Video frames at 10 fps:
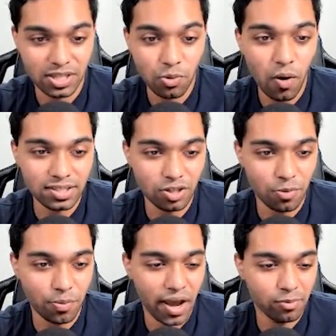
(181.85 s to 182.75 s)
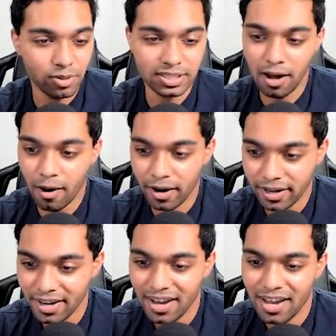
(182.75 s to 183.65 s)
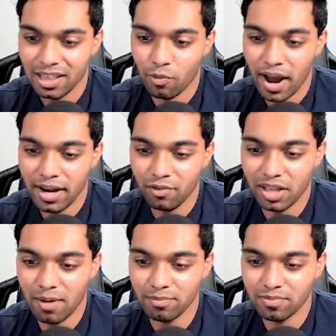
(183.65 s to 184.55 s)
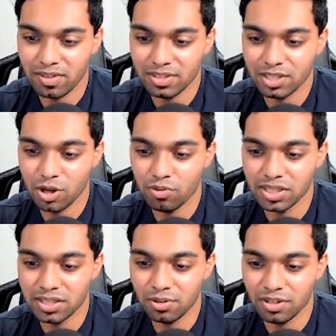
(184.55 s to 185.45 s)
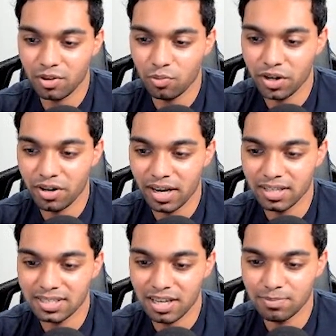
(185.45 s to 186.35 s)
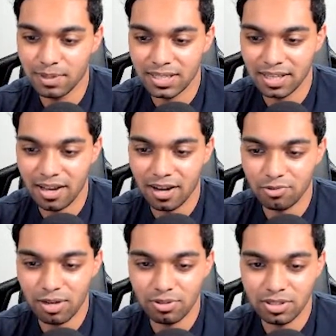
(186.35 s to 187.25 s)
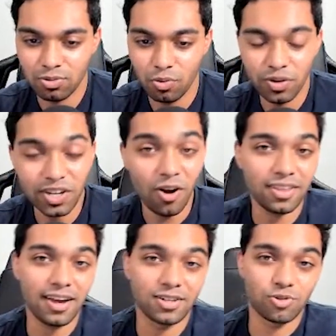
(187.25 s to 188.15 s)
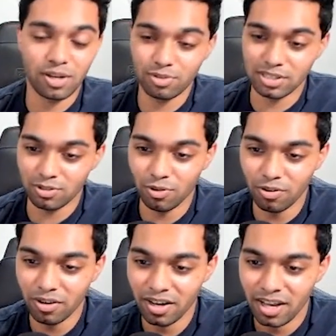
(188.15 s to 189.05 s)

There was no plan. We saw it. The writing for them feels so stilted and weird, and it sucks because I thought Drake was cool. We all thought Drake was cool.